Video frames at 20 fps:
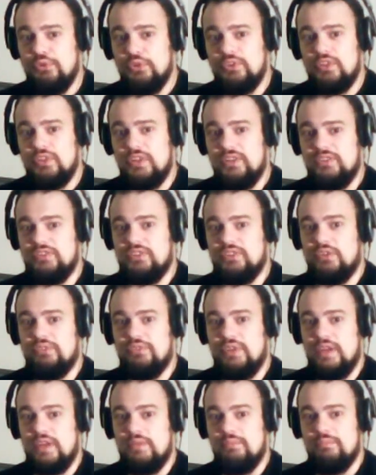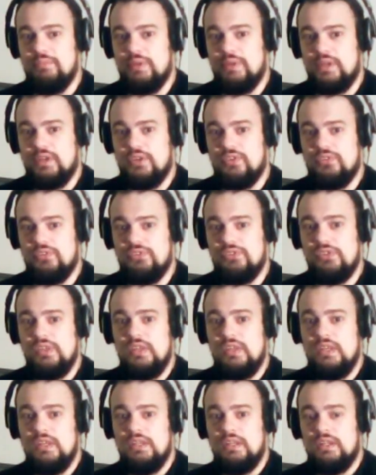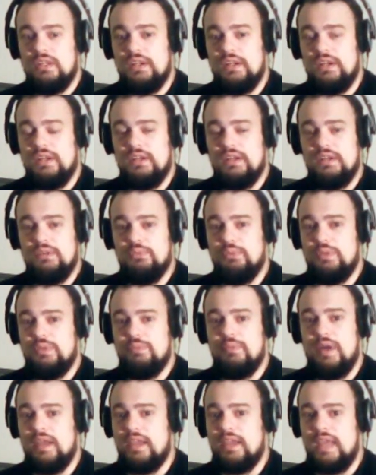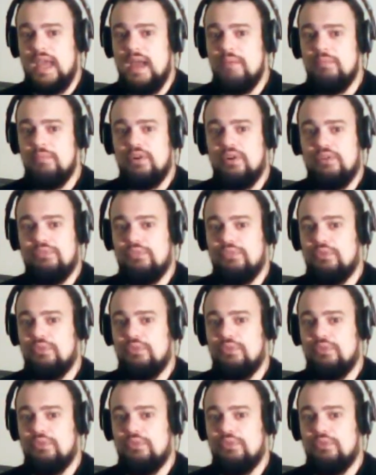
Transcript: footage of him because with my camera